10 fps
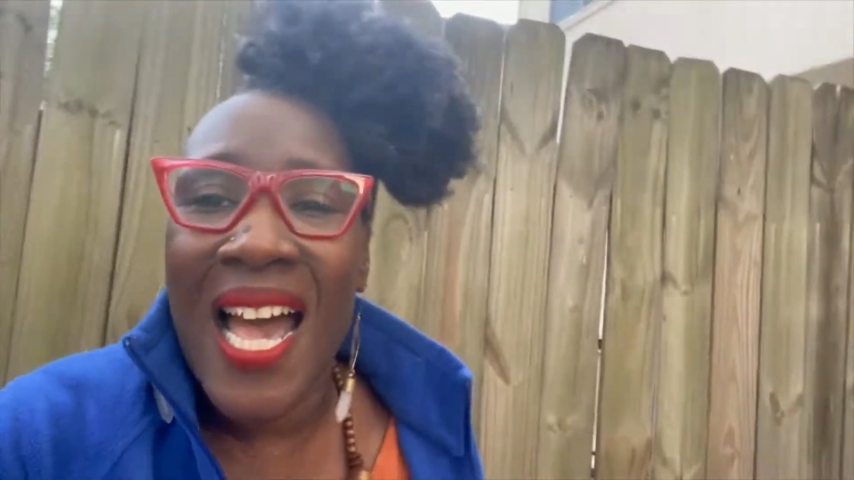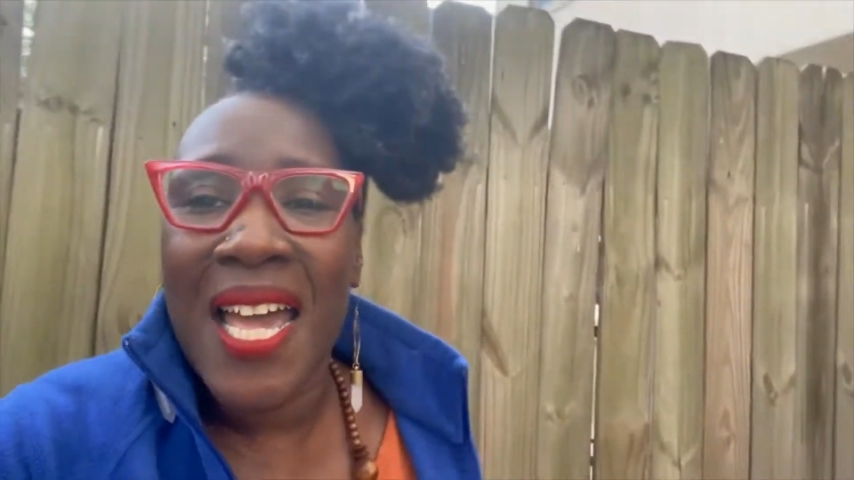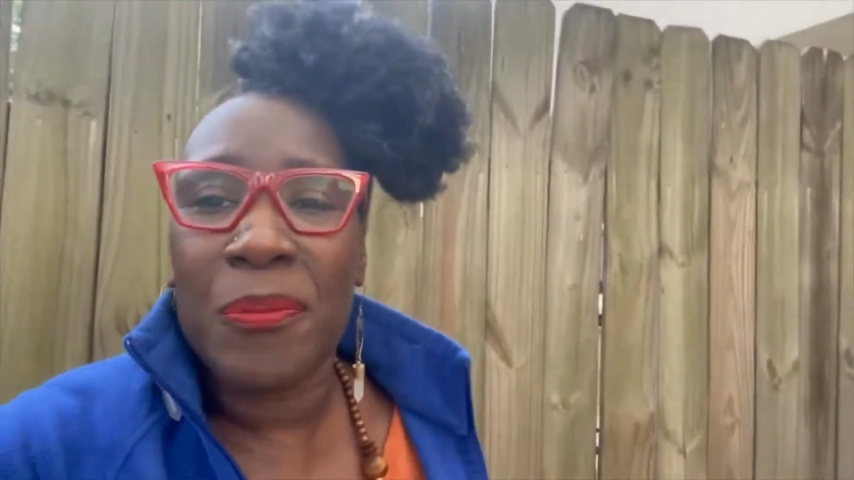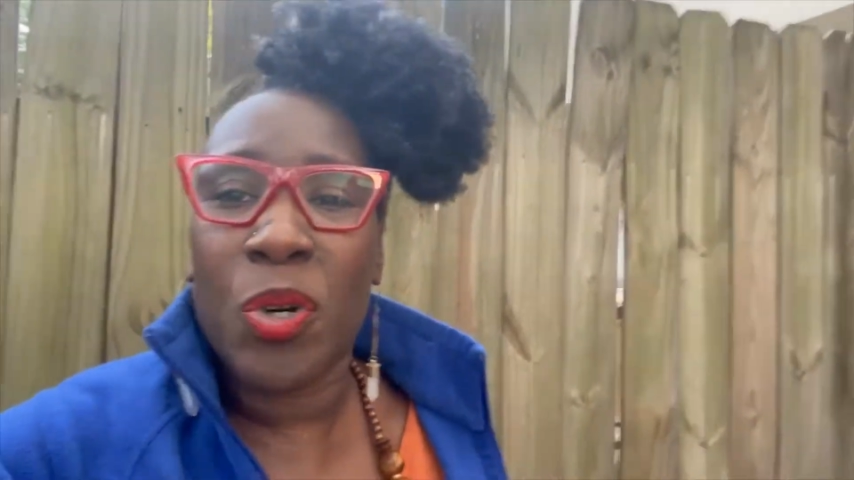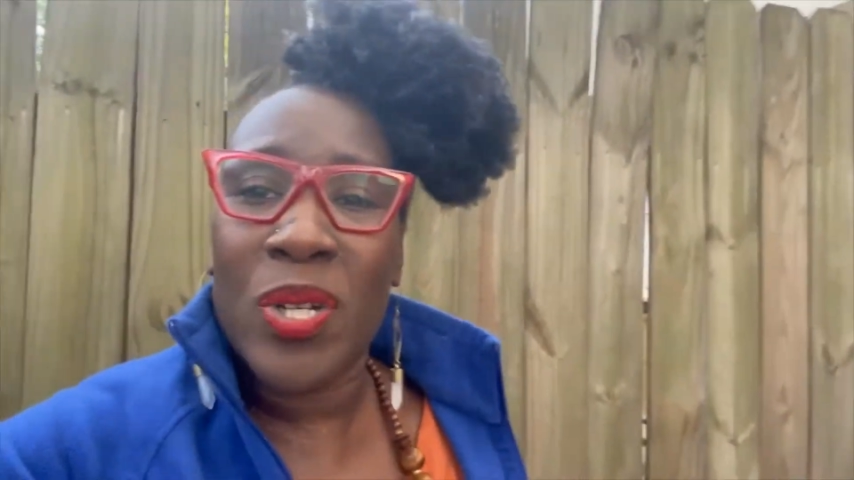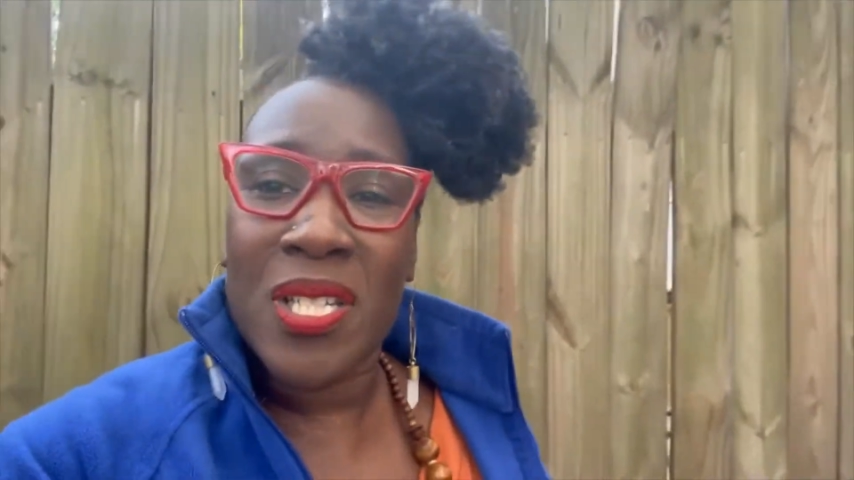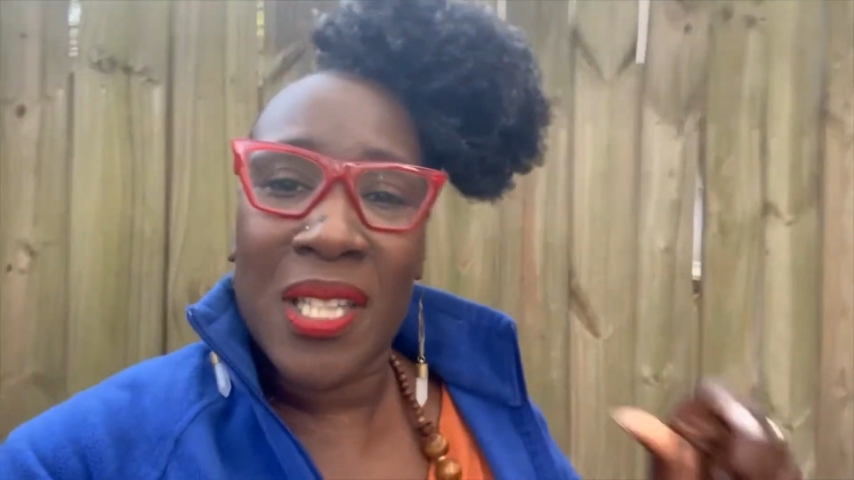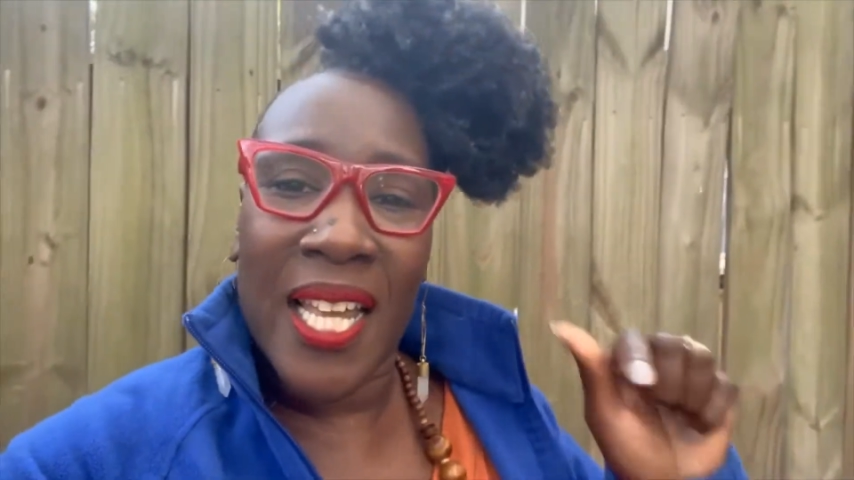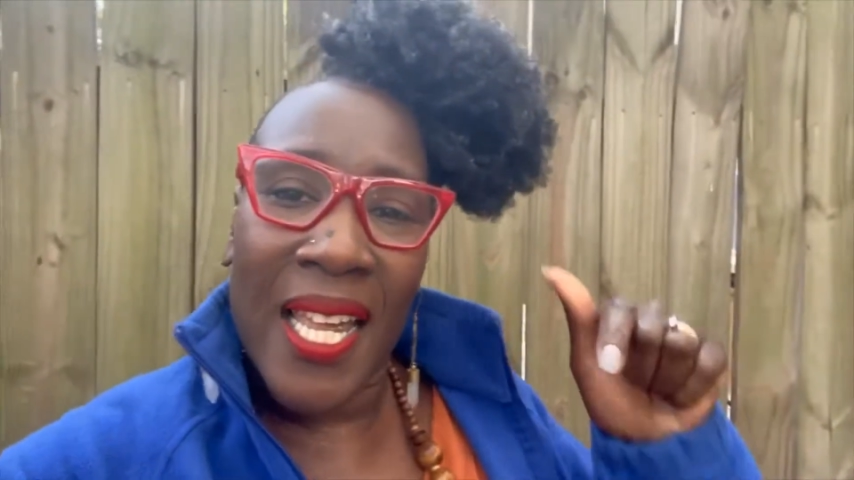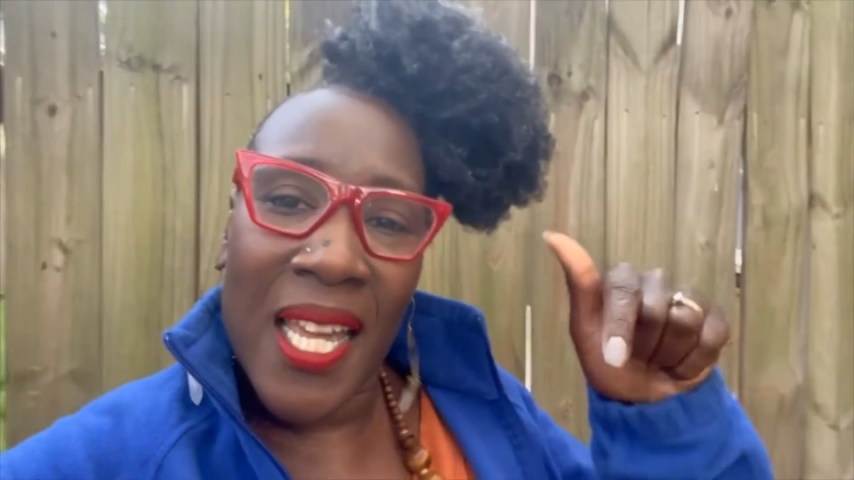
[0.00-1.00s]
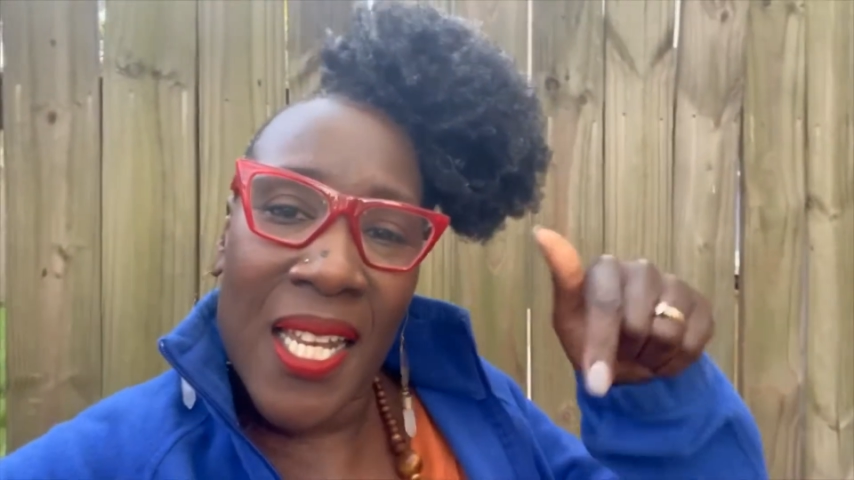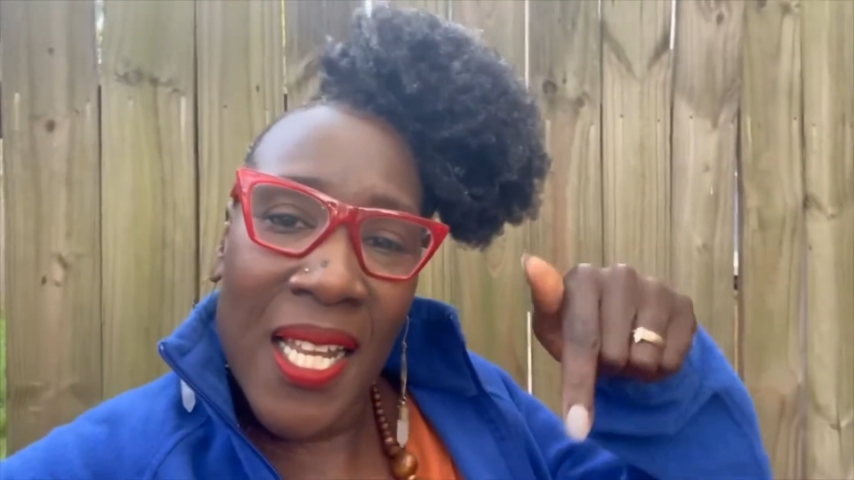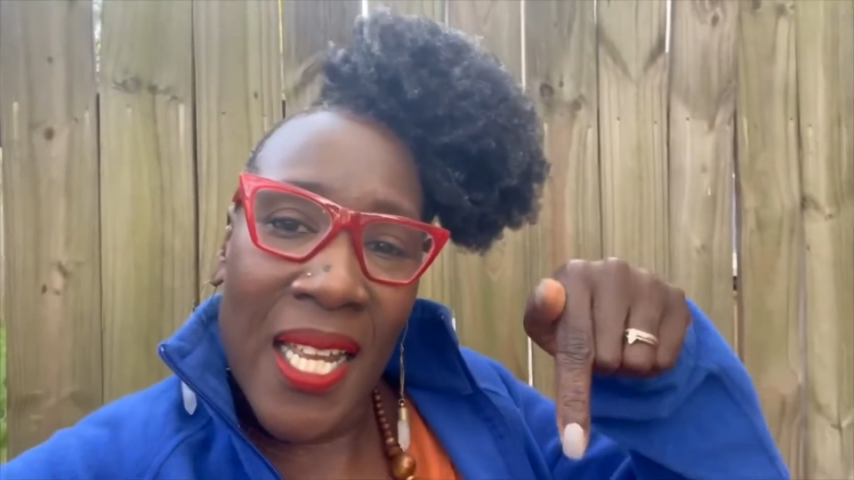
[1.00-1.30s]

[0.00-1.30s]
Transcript: I am going to link it